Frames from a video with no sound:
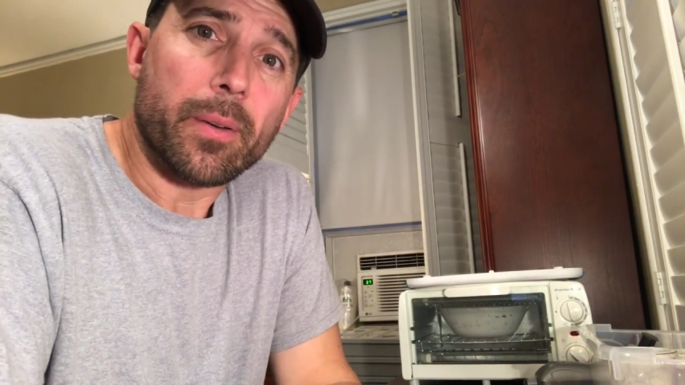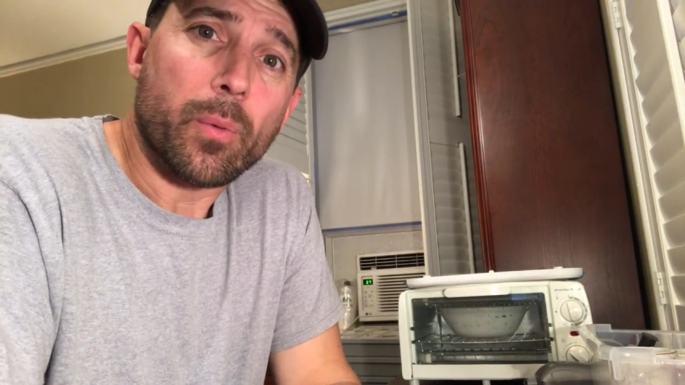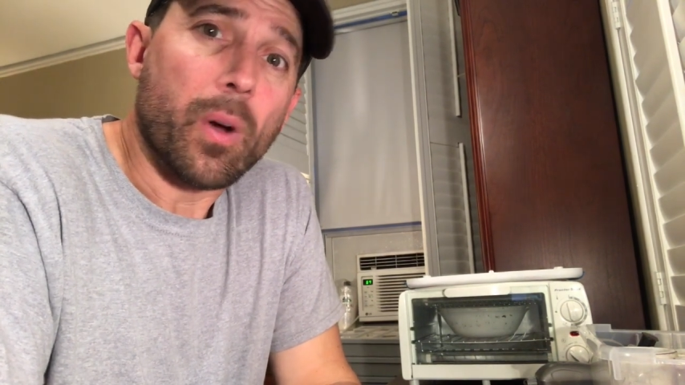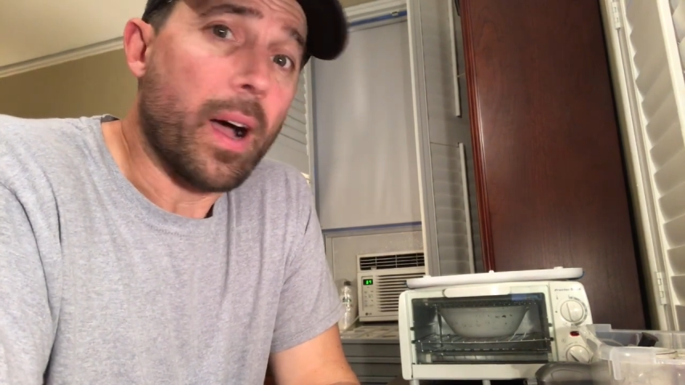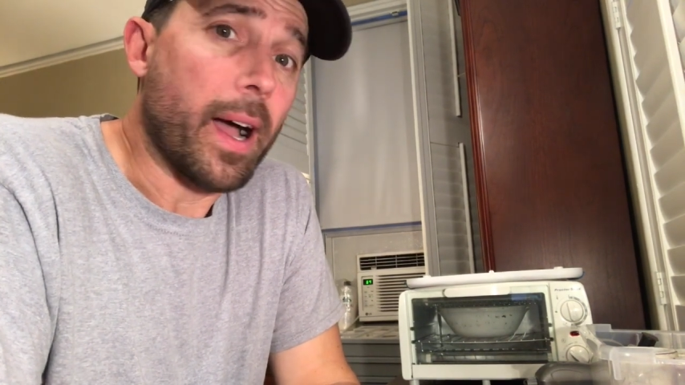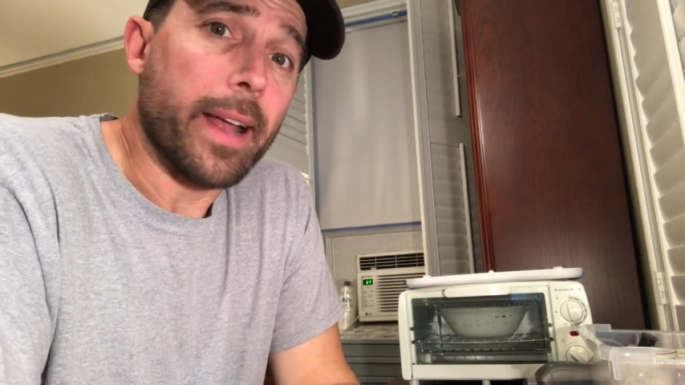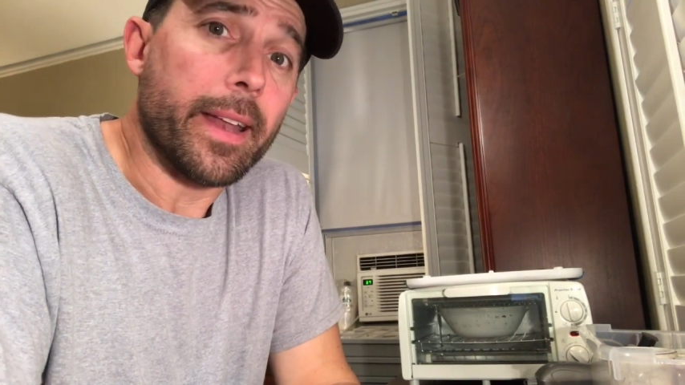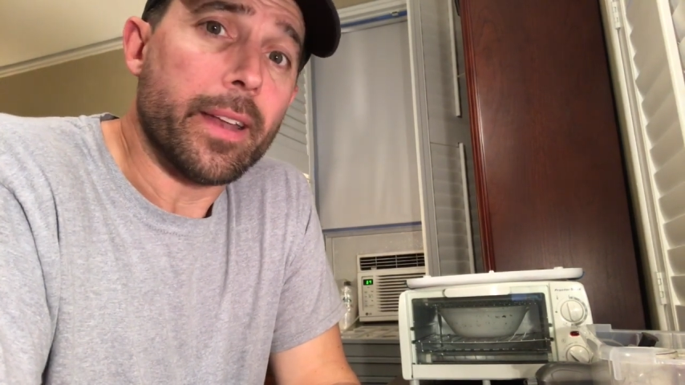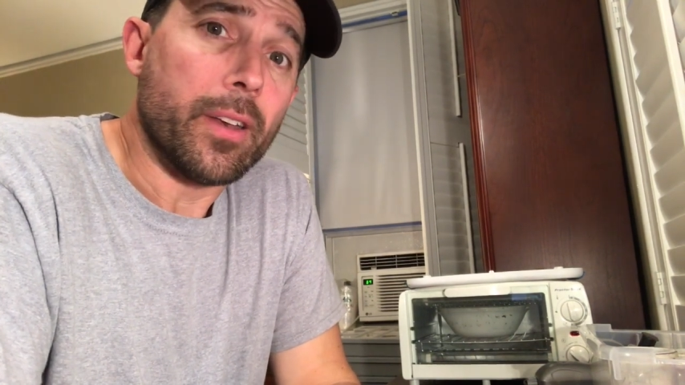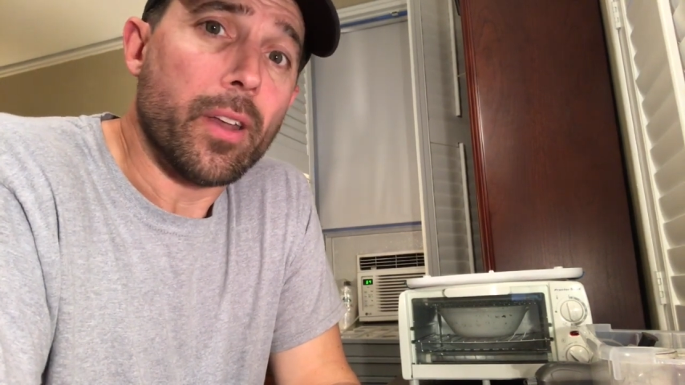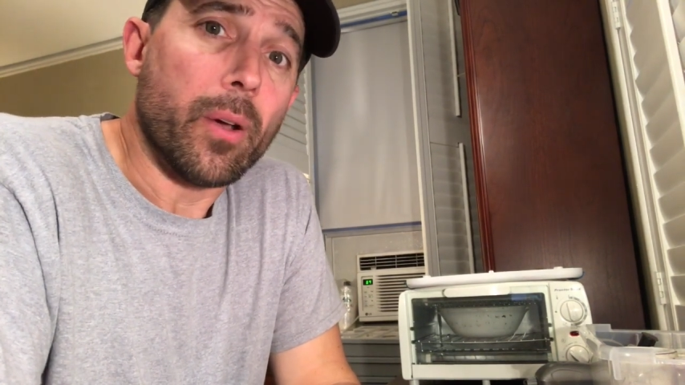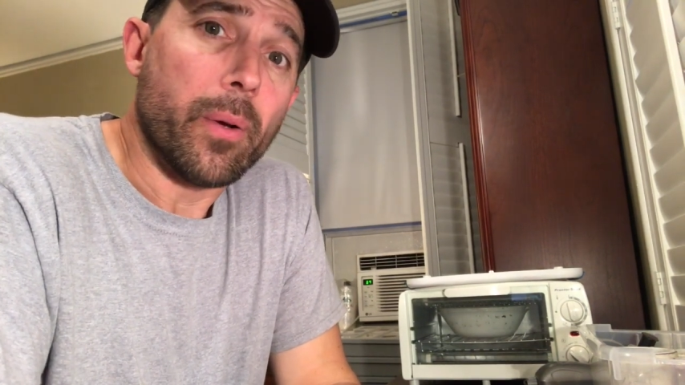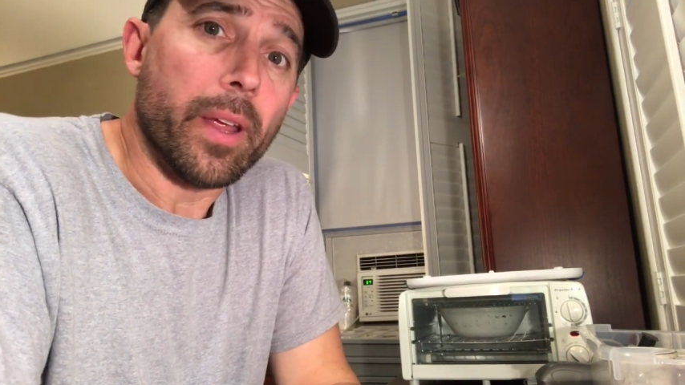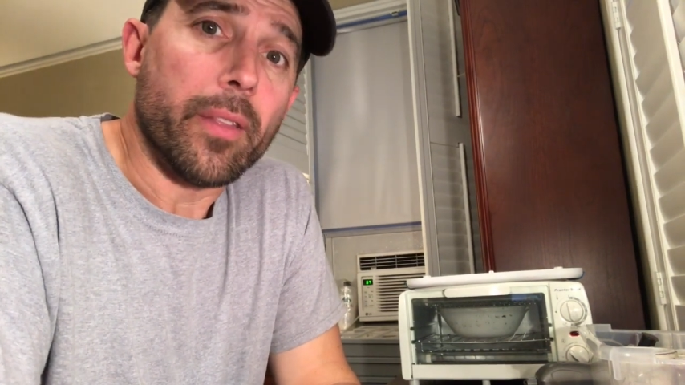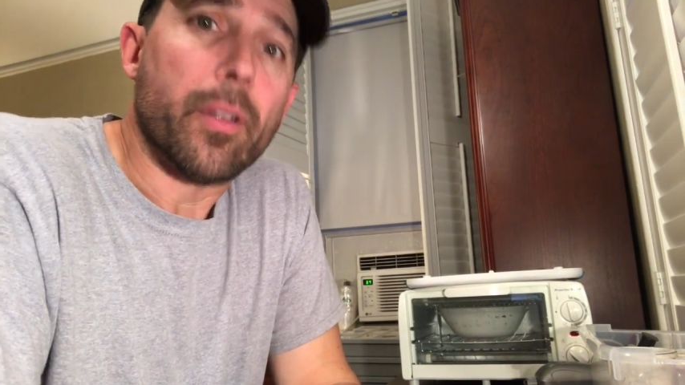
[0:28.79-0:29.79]
Well, I didn't
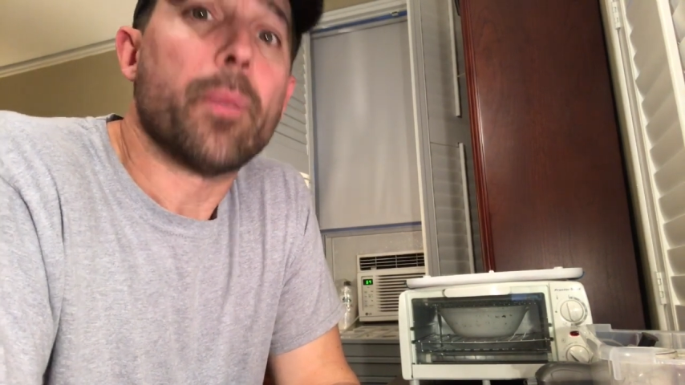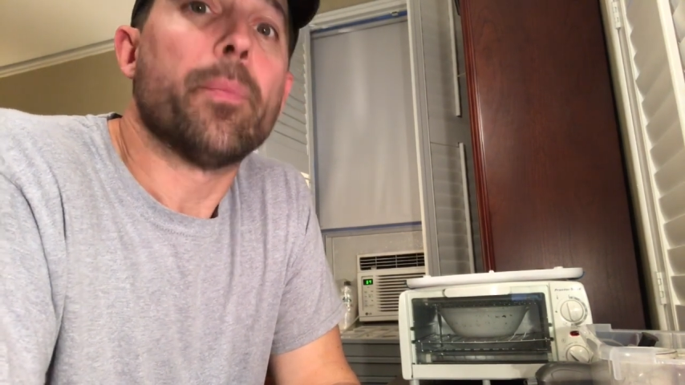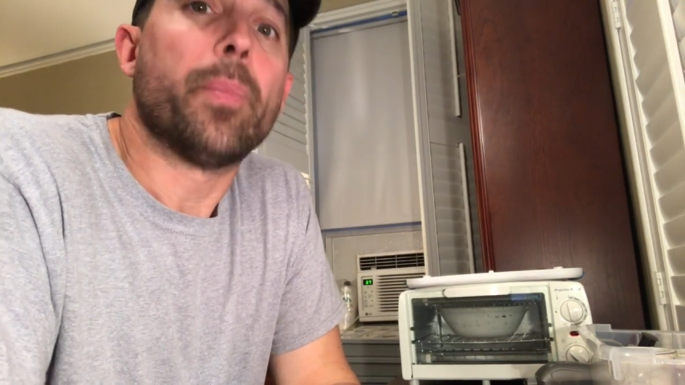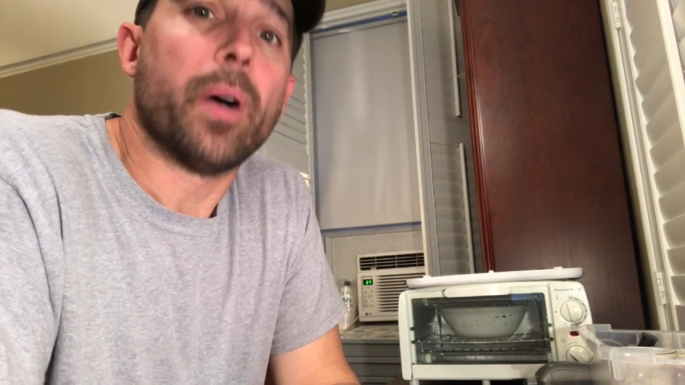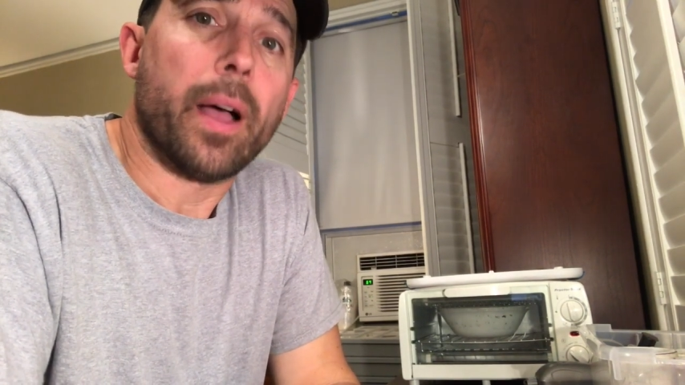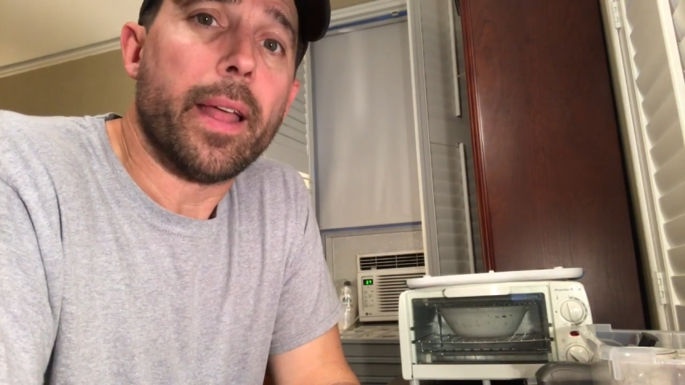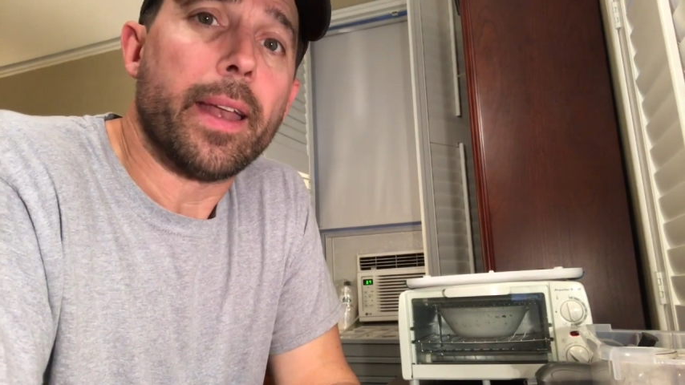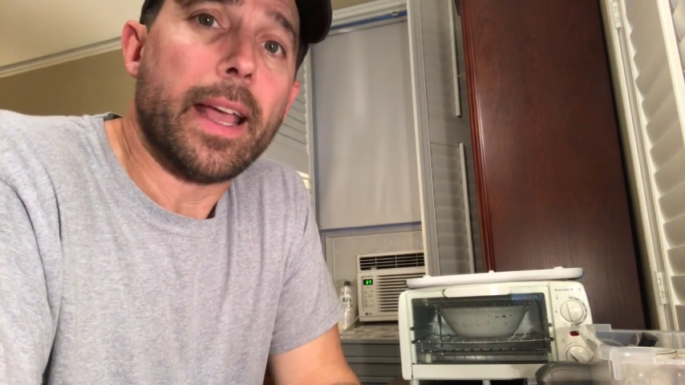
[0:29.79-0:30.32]
know either, but